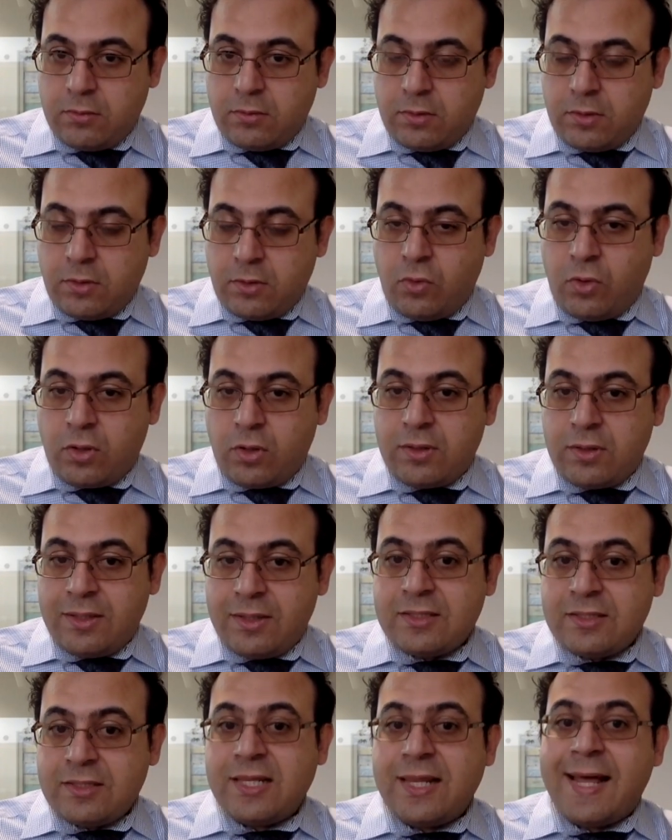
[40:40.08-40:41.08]
or
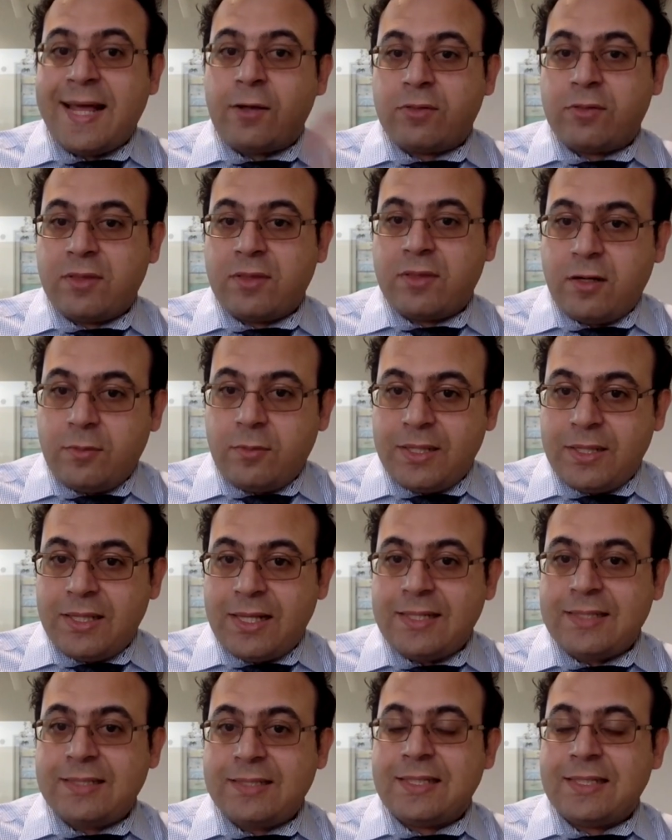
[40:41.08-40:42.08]
loud therapy
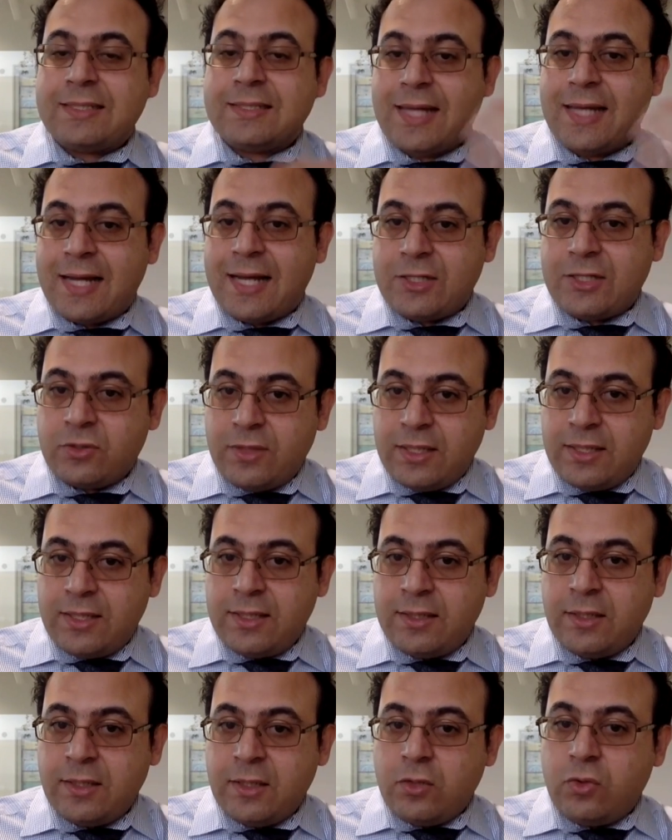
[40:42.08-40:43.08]
that is
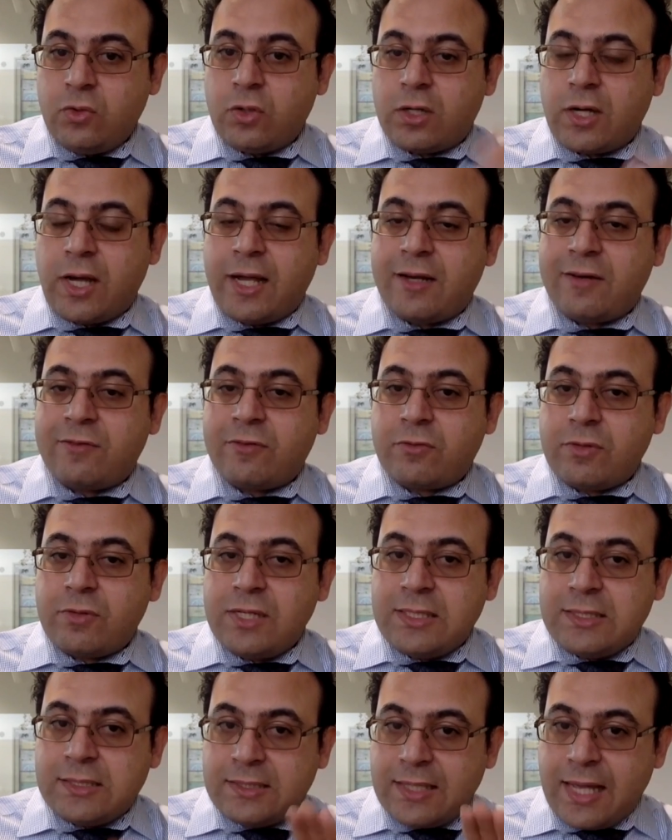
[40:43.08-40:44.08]
exaggerated, you're kind of
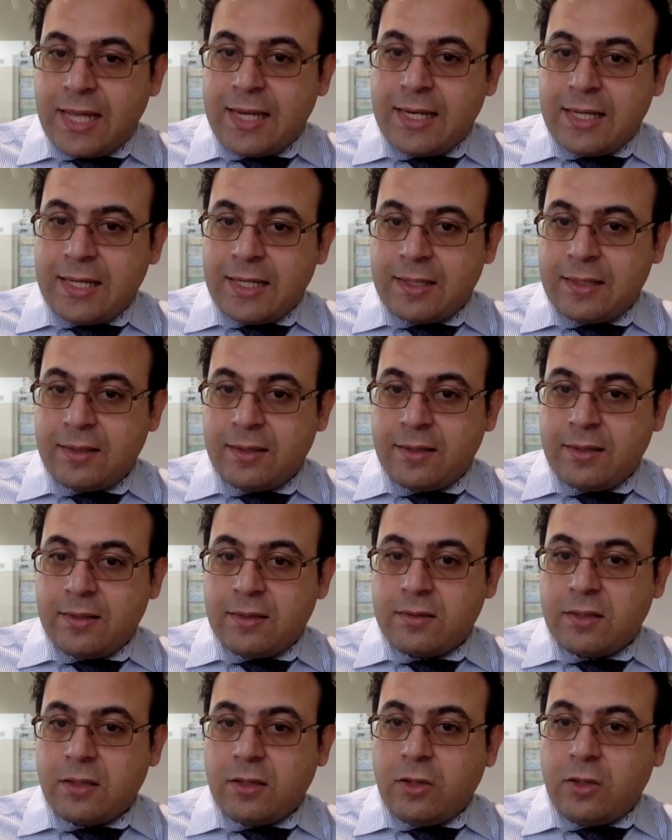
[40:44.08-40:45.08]
resetting
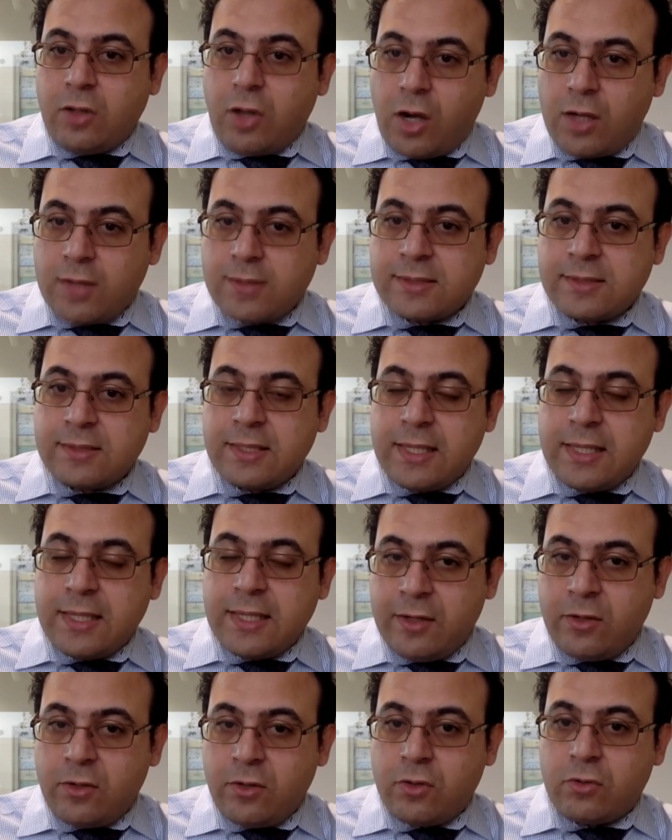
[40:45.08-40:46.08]
the lost
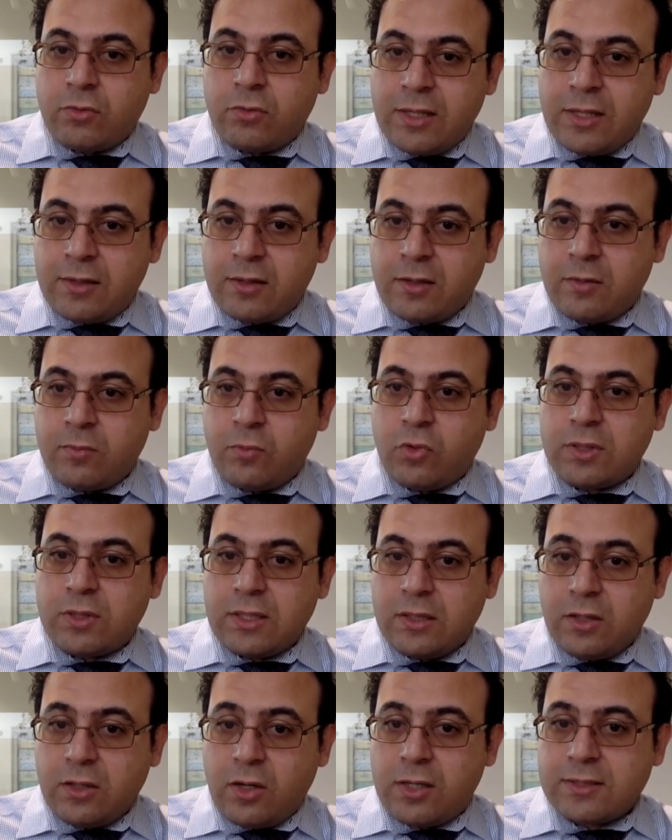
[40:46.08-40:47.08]
inner rhythm or the
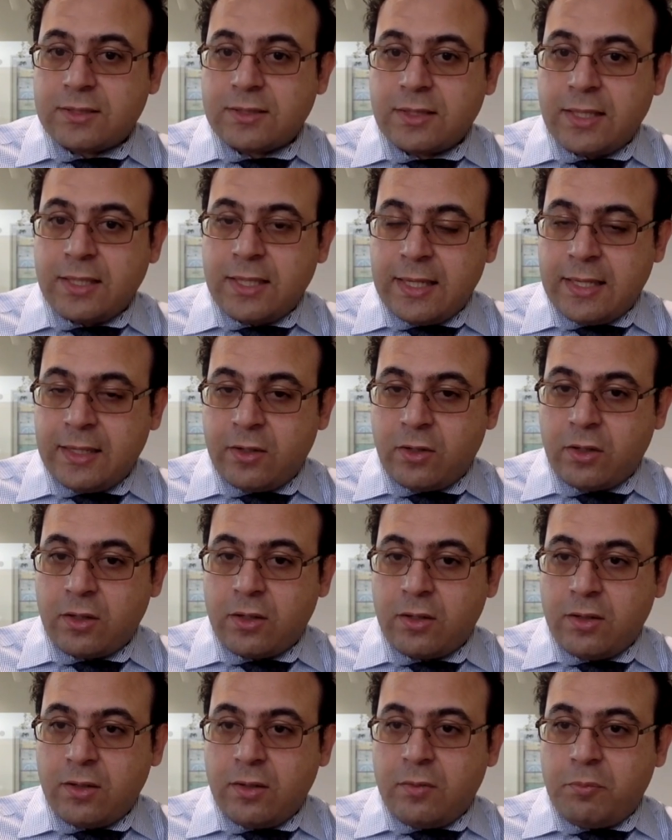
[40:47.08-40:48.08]
lost inner
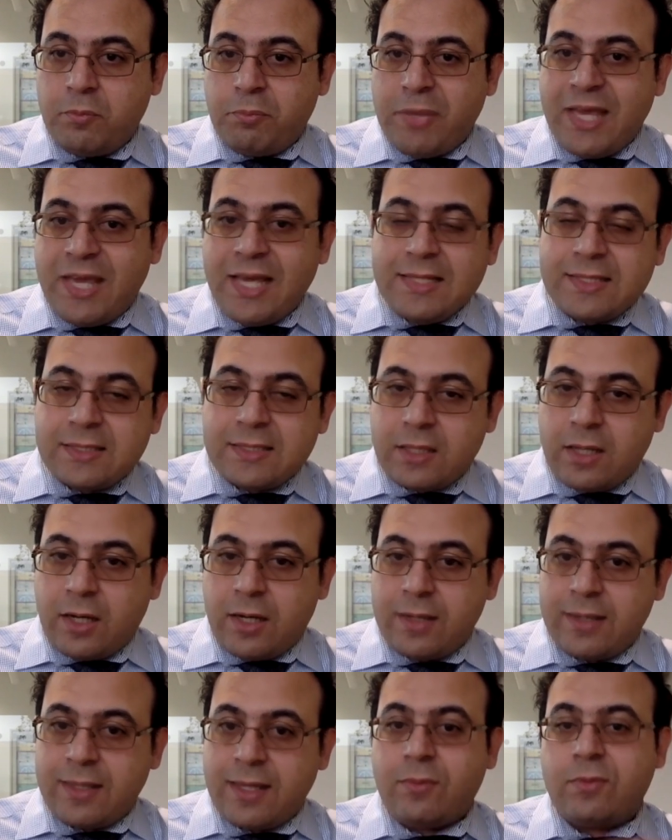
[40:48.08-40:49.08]

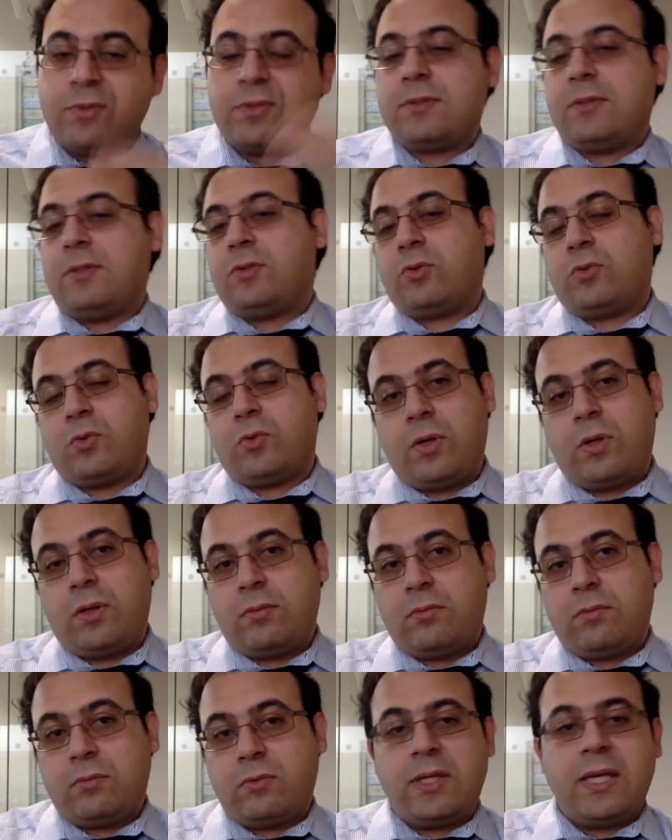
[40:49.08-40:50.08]
baseline that was destroyed.
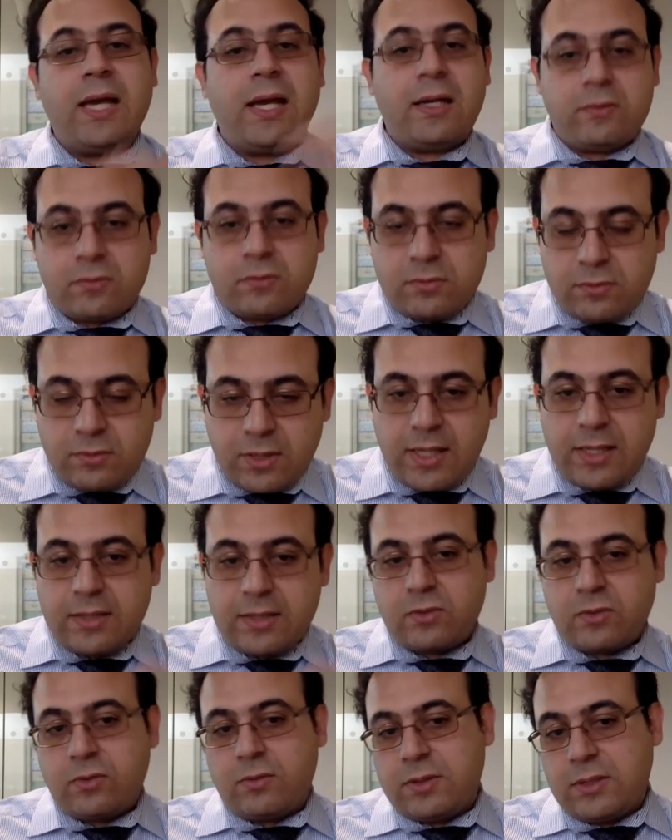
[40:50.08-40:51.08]
So yes, the
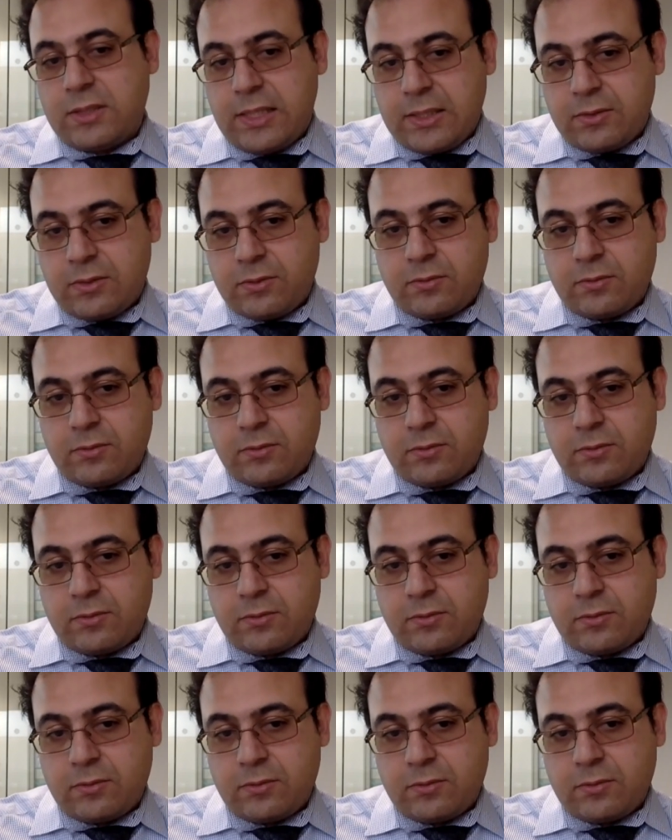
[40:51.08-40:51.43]
answer is yes.